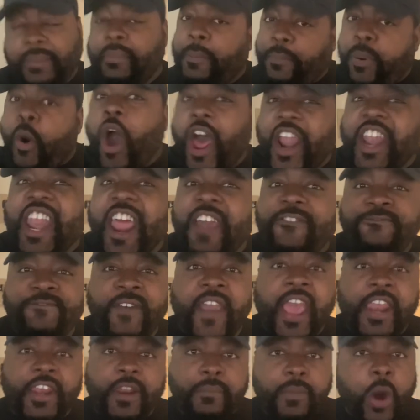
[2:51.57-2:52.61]
I'm a part of that
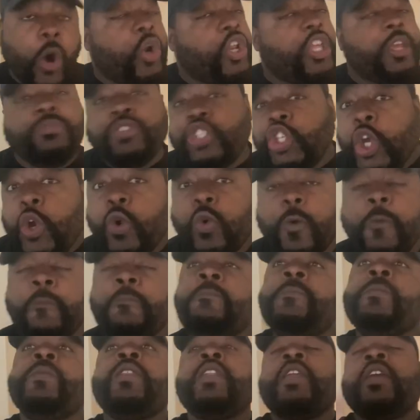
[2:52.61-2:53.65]
fandemonium too.
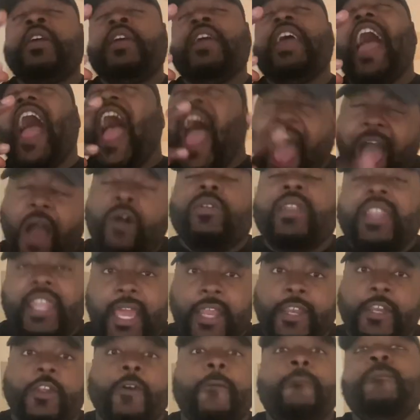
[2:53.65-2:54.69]

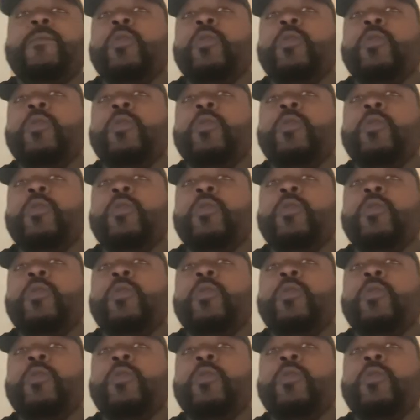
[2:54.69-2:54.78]
Outlander,